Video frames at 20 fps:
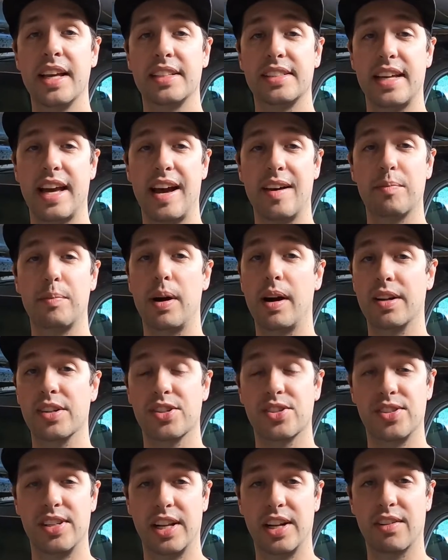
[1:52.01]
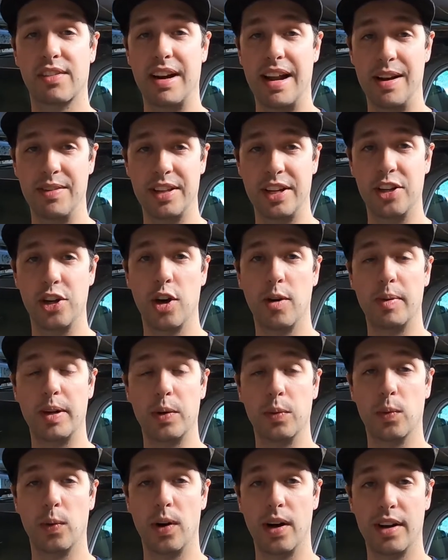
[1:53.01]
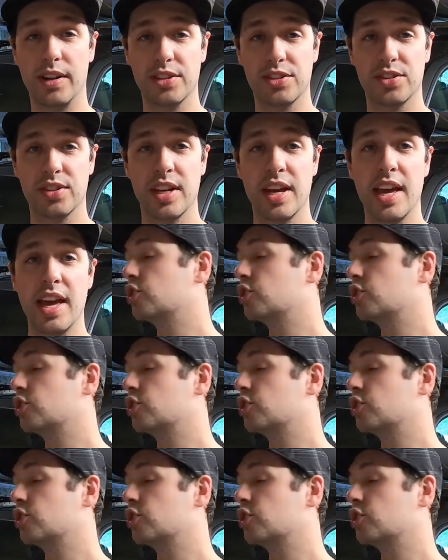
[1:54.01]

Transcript: to have parts sit around that nobody wants.